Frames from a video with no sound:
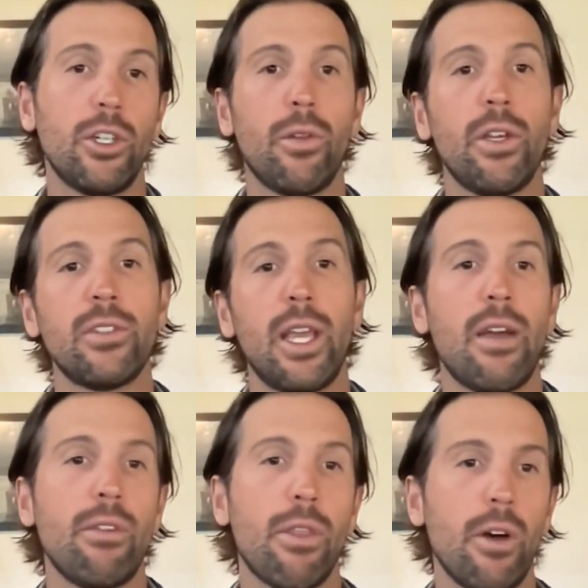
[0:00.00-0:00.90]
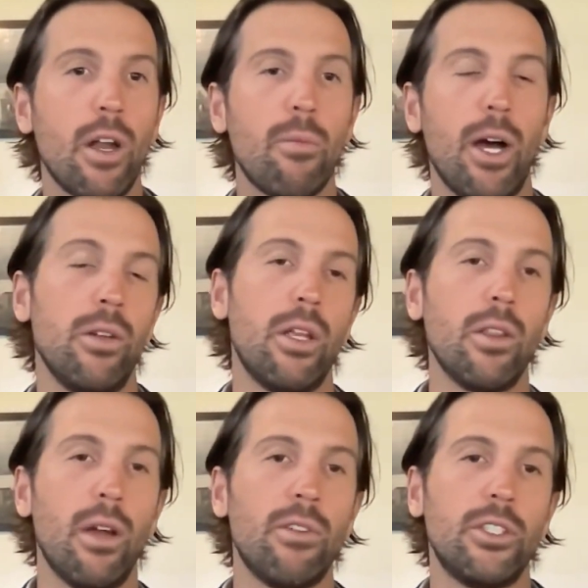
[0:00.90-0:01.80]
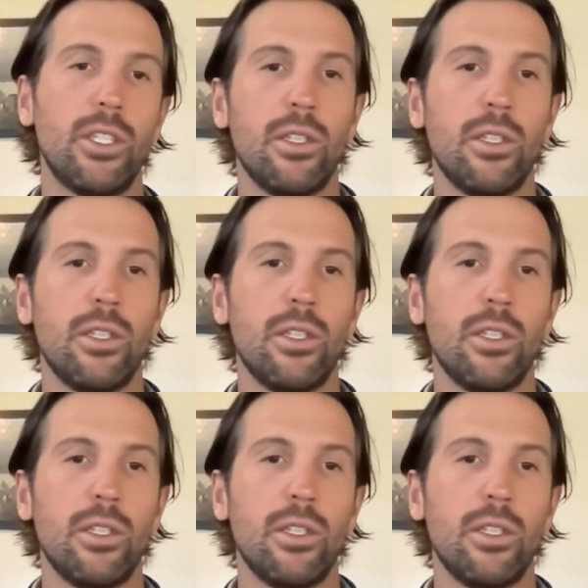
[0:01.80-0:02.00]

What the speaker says: or things they haven't thought about in leveraging the